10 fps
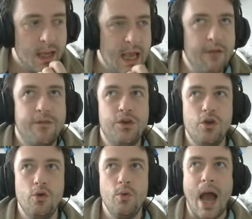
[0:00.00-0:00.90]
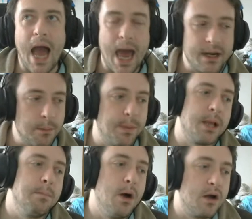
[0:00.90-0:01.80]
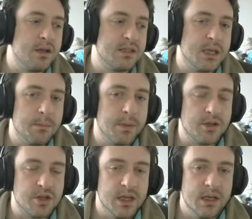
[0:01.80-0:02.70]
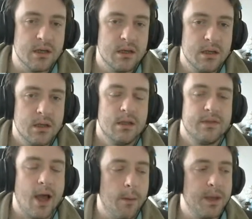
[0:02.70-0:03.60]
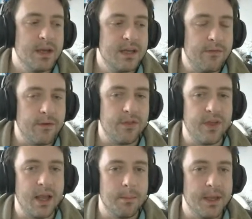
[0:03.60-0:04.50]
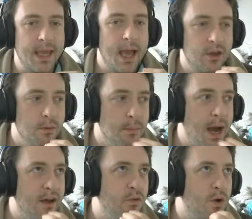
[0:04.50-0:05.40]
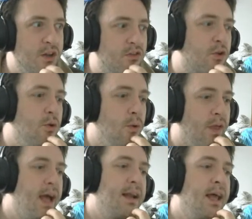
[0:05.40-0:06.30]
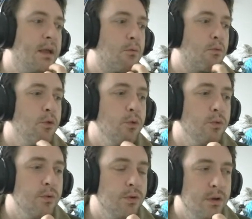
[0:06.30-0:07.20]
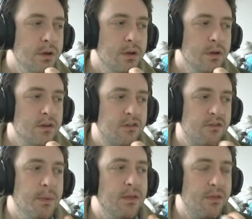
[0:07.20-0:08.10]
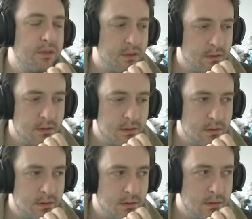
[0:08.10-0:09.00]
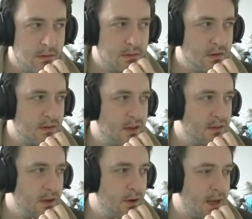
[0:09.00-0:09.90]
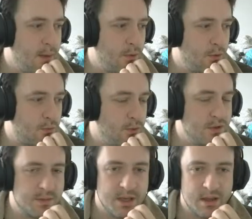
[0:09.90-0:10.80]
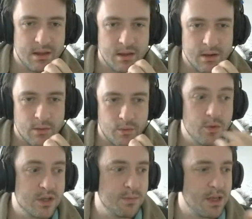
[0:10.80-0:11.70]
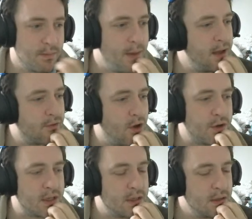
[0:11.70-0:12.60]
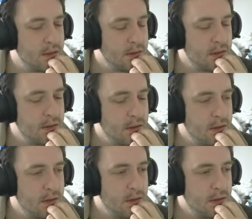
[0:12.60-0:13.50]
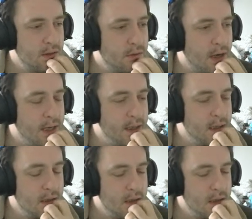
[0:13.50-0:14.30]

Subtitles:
If you had a big marketing budget, that would be a different thing. But yeah, you might have wanted to call that like Rune Smith. Is there a game called Rune Smith? Rune Smith might have got it, right?